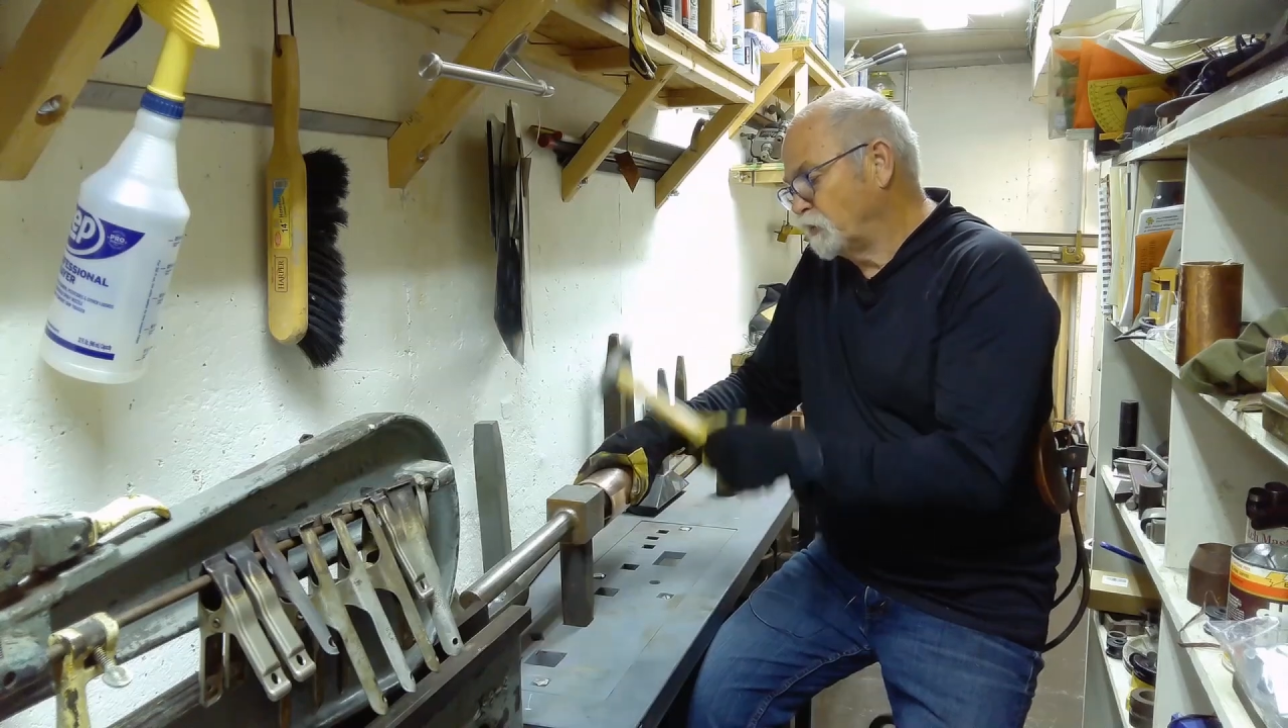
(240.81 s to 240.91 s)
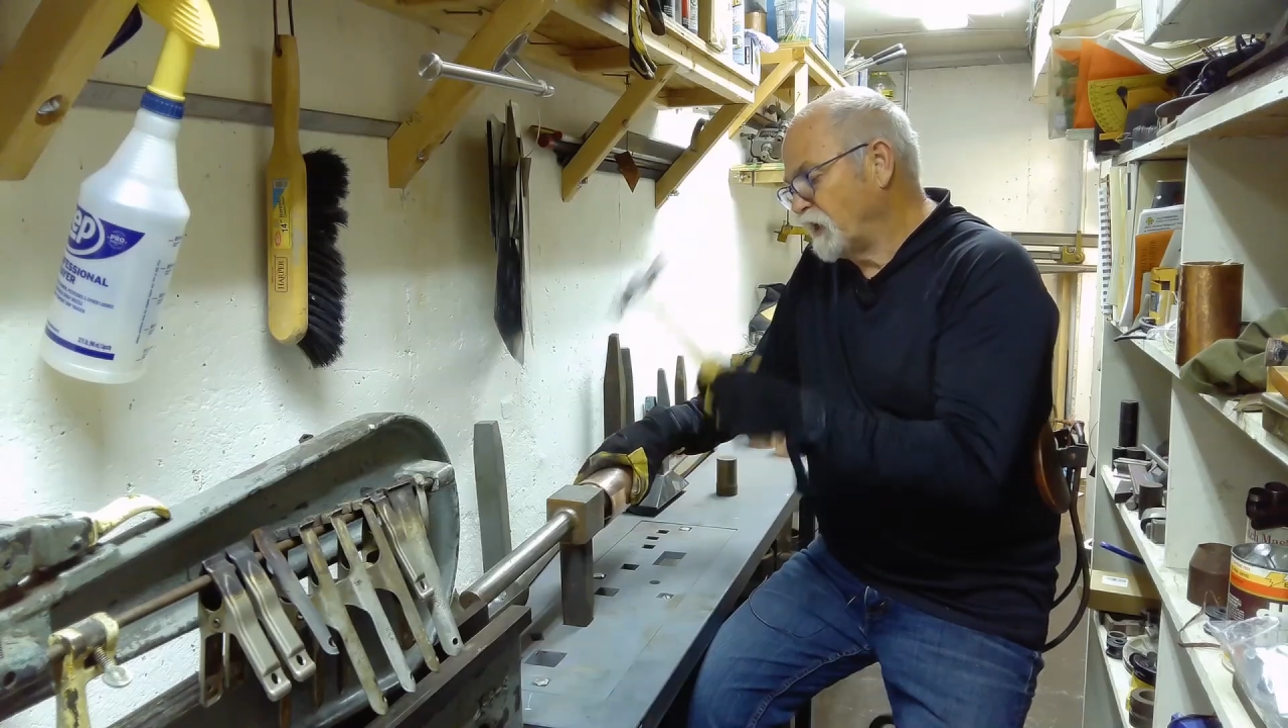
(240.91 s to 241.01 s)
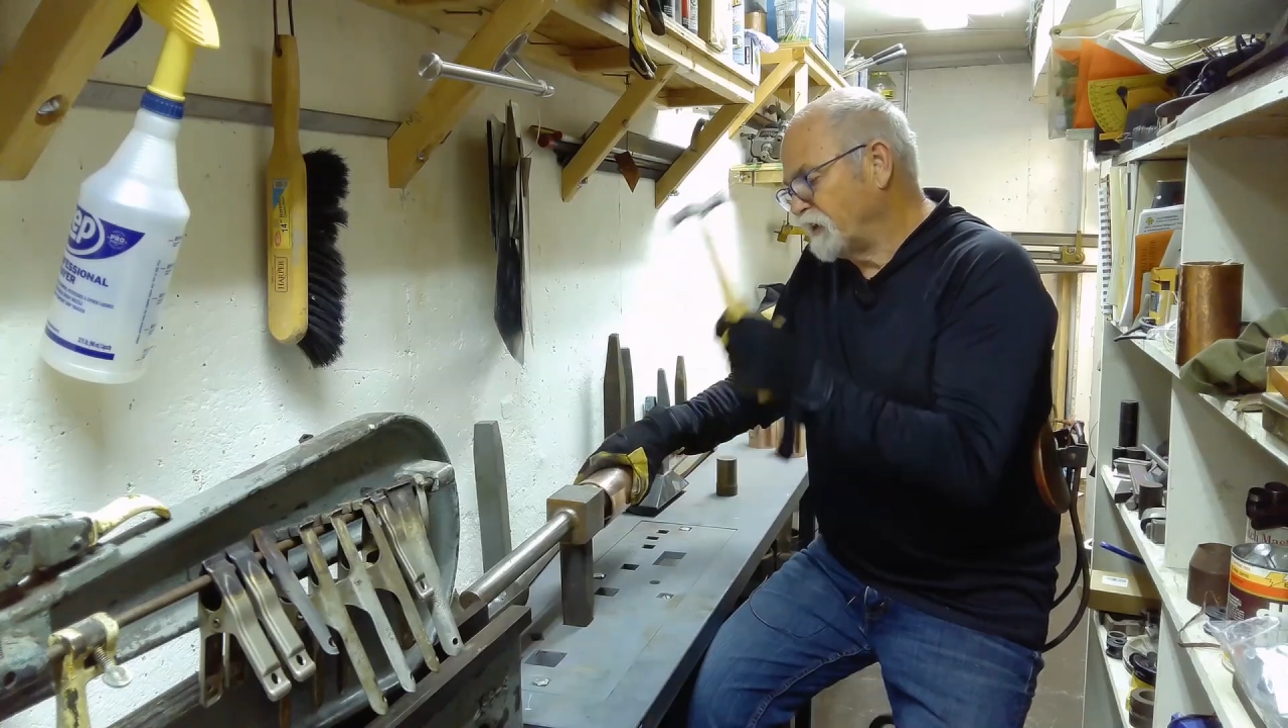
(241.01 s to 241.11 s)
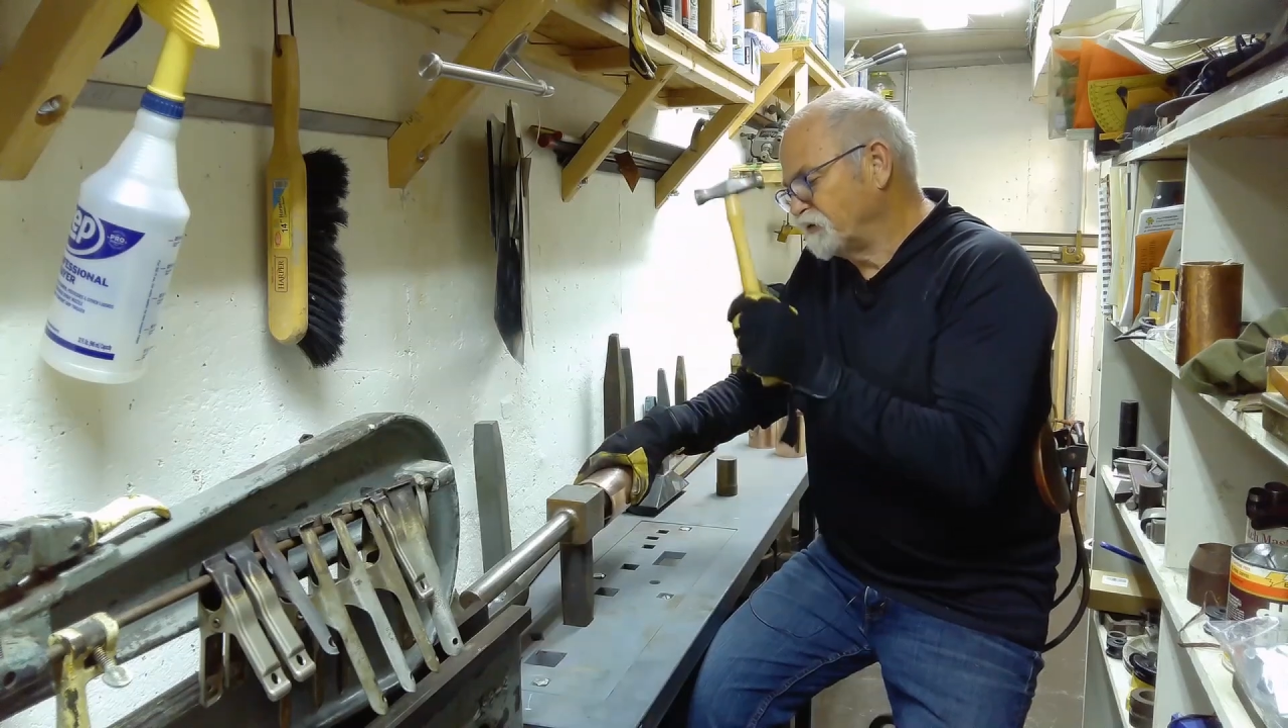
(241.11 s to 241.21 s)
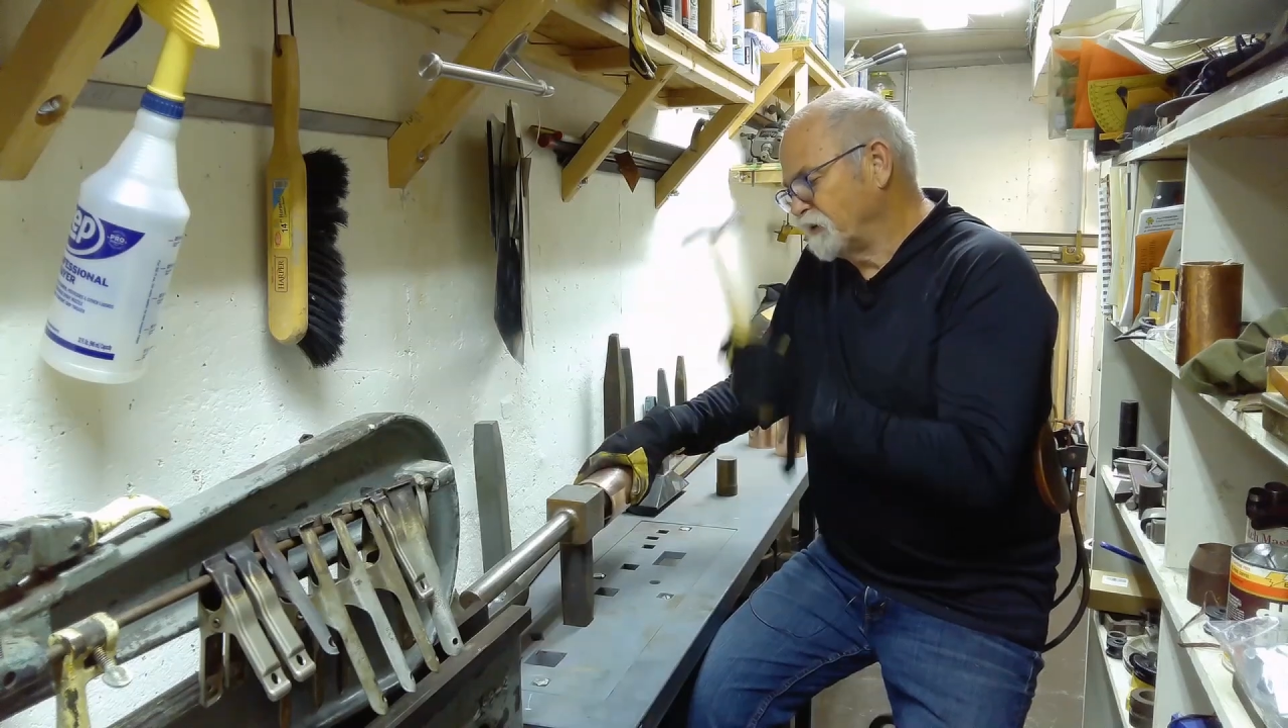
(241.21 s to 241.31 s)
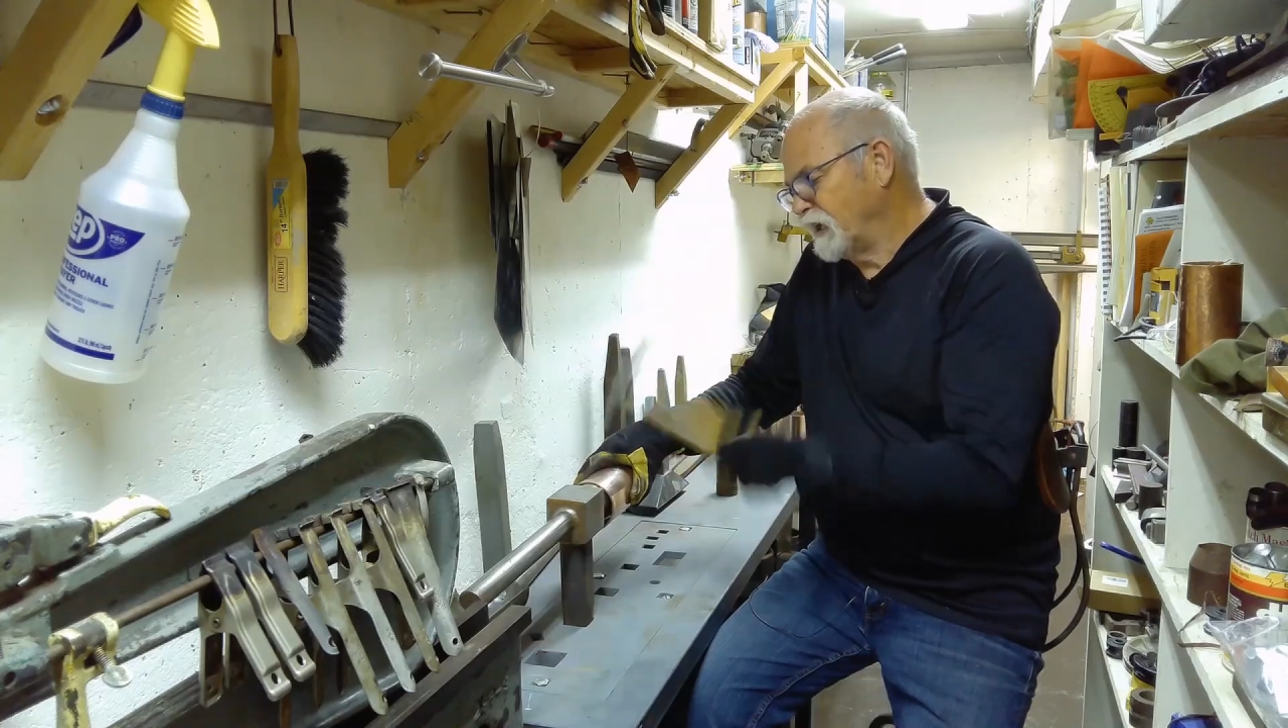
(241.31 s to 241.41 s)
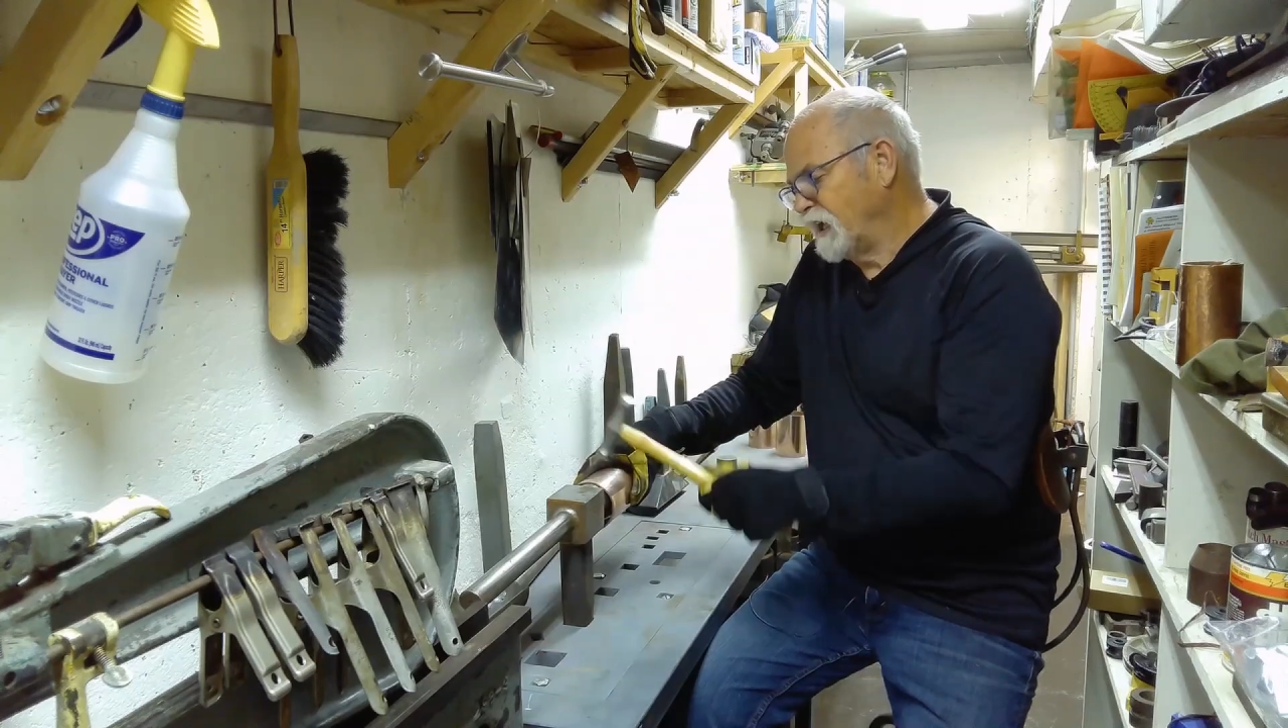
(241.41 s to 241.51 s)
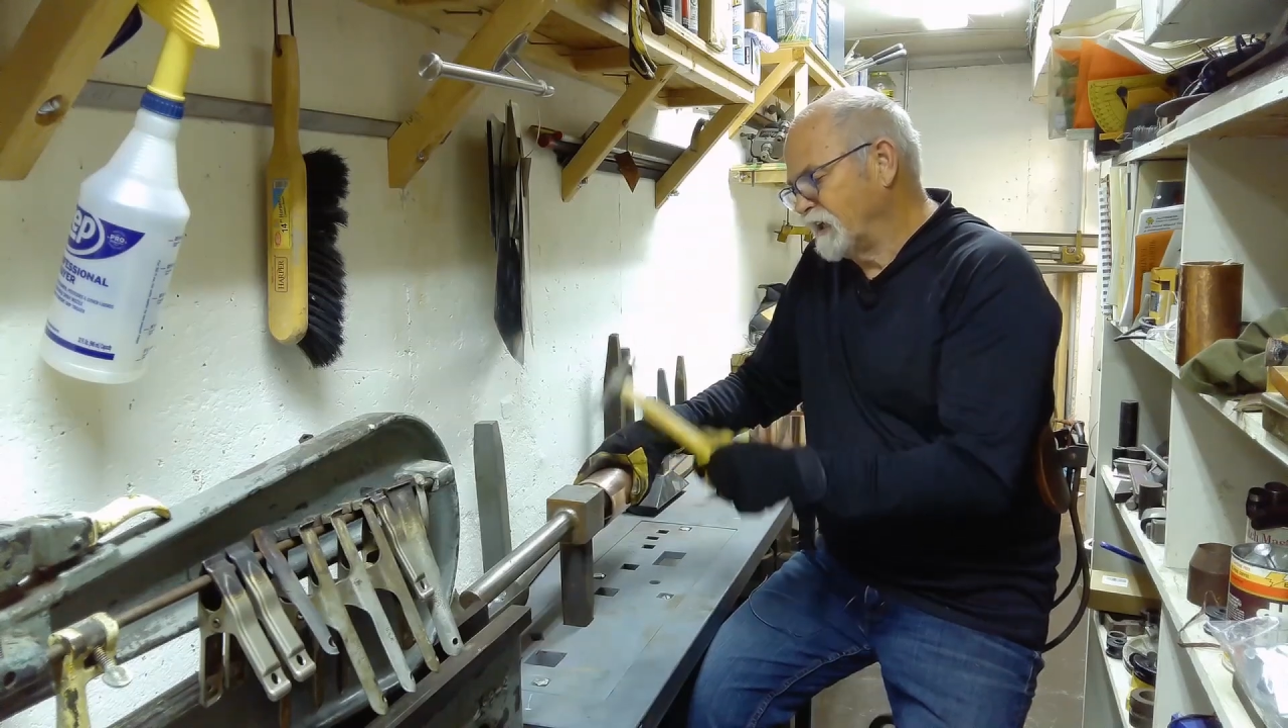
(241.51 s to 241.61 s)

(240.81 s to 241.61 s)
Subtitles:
a brass ring